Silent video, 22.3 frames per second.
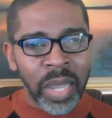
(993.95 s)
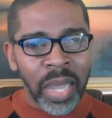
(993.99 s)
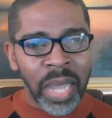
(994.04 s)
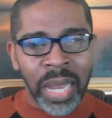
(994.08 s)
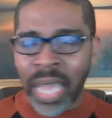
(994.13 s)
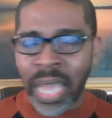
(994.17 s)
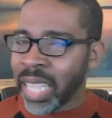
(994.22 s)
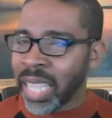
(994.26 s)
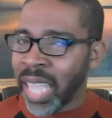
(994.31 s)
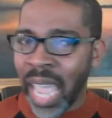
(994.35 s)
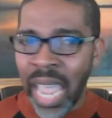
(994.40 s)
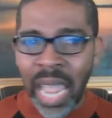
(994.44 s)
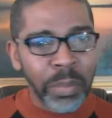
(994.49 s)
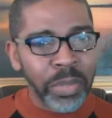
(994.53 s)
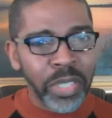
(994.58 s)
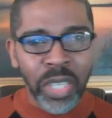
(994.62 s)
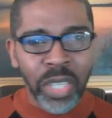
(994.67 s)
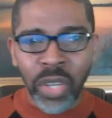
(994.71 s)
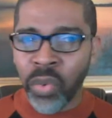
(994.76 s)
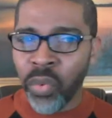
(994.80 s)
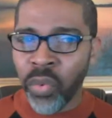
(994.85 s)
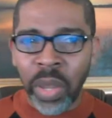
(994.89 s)
And I came
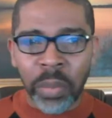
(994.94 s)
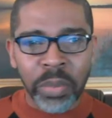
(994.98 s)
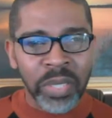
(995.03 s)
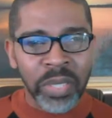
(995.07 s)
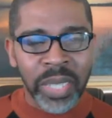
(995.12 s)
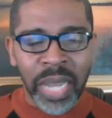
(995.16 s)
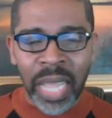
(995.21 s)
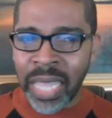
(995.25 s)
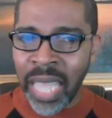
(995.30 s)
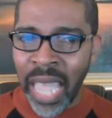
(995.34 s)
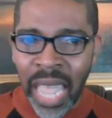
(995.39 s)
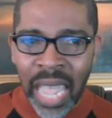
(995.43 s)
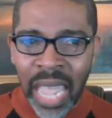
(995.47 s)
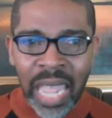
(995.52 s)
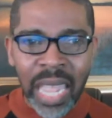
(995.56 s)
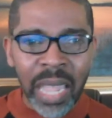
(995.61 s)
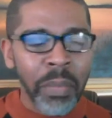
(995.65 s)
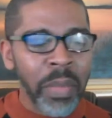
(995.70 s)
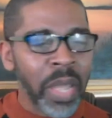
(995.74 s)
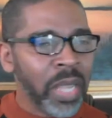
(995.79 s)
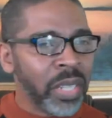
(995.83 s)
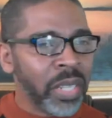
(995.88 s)
to grips and I
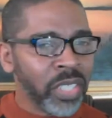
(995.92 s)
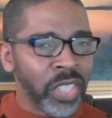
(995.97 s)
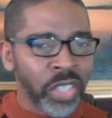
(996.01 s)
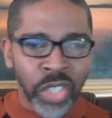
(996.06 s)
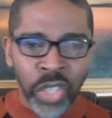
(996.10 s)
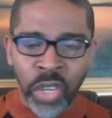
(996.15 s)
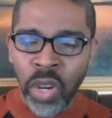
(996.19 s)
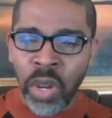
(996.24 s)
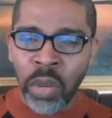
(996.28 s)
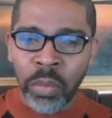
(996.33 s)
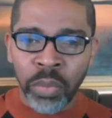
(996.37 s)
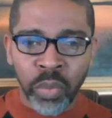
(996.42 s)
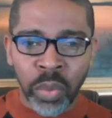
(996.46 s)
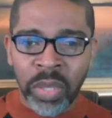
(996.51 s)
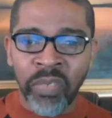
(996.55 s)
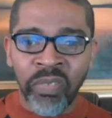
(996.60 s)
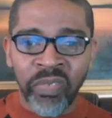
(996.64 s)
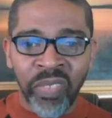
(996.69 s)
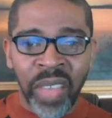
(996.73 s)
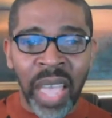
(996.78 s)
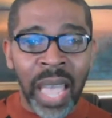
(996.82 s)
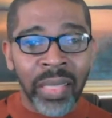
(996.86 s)
came to terms with
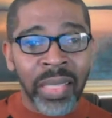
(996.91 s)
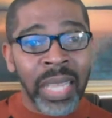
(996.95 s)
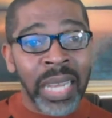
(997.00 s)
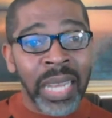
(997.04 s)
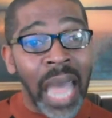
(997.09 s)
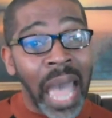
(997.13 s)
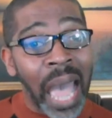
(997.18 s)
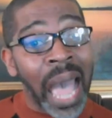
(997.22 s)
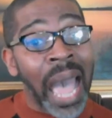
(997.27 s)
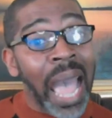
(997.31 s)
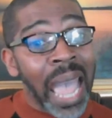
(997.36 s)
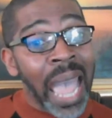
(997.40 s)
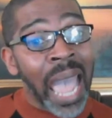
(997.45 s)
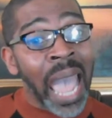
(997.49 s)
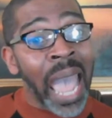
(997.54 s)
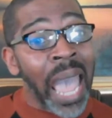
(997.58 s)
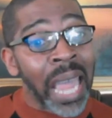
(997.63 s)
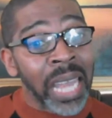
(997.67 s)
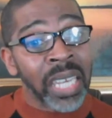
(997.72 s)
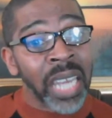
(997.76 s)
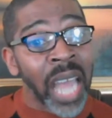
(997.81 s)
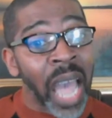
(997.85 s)
the fact that I
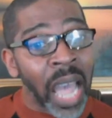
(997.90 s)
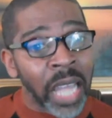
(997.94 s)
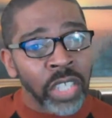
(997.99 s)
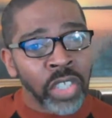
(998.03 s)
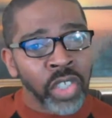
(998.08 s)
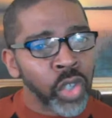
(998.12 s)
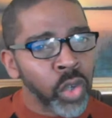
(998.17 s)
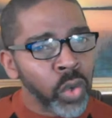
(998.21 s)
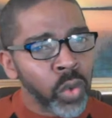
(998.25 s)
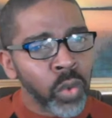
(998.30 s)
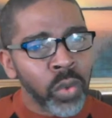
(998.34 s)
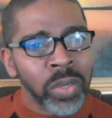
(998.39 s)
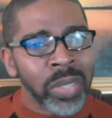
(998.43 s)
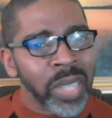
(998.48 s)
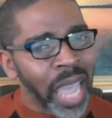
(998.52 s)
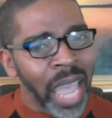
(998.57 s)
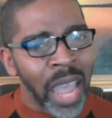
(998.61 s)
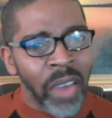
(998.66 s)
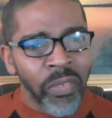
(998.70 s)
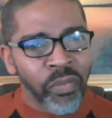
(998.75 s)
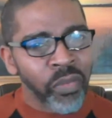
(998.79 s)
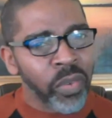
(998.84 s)
had not used
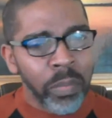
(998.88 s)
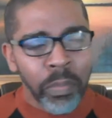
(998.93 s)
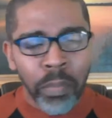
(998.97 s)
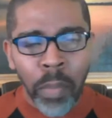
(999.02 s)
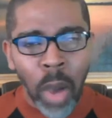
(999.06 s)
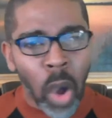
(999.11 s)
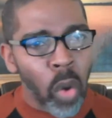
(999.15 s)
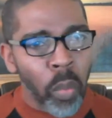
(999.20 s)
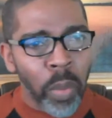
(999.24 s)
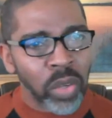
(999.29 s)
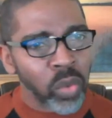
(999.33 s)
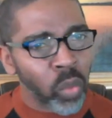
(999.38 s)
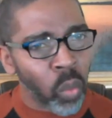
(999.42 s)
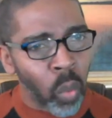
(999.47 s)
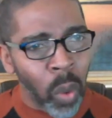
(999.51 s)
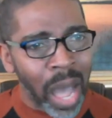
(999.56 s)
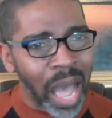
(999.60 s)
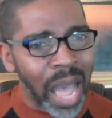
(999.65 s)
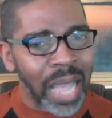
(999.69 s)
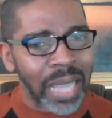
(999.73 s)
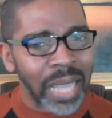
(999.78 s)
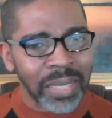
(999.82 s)
every moment
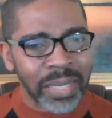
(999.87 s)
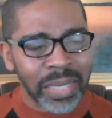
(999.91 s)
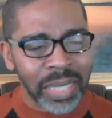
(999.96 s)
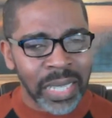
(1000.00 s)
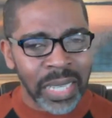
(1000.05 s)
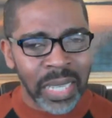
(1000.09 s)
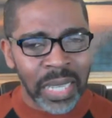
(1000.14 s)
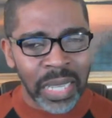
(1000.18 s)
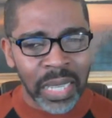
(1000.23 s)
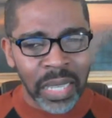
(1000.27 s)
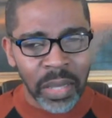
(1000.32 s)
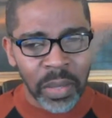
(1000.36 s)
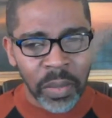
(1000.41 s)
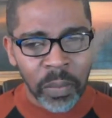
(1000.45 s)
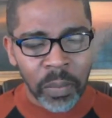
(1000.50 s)
wisely.